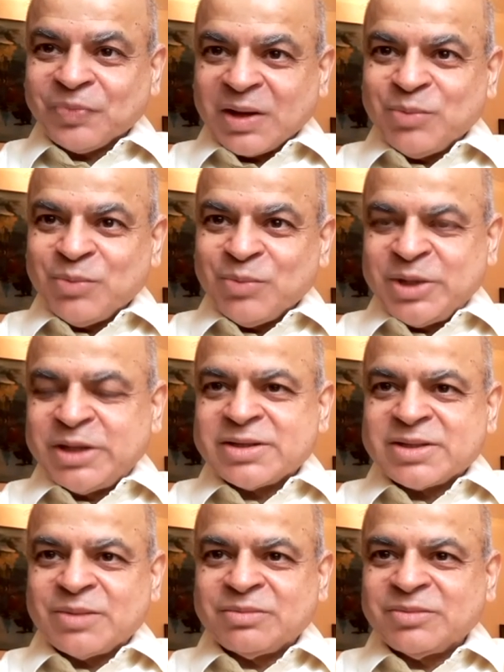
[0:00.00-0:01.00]
Maybe there
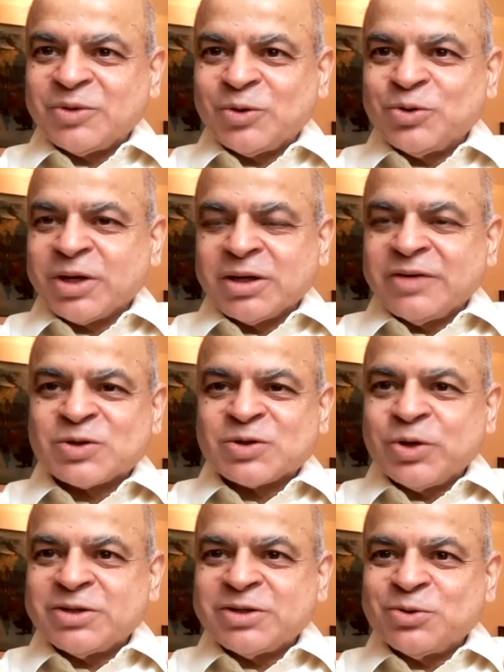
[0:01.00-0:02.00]
are some, you can give
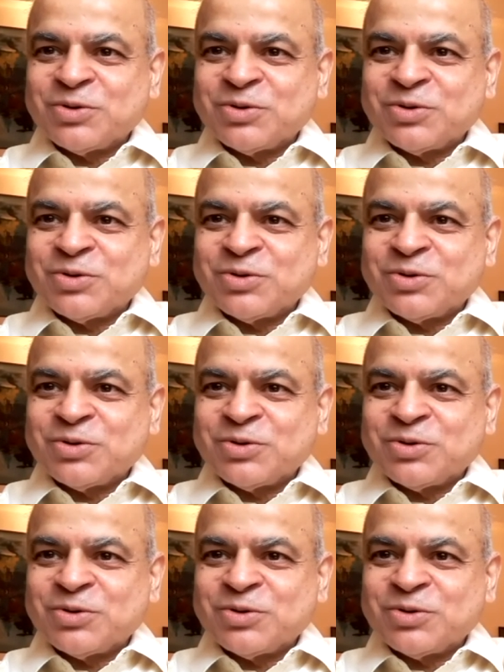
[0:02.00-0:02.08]
stories.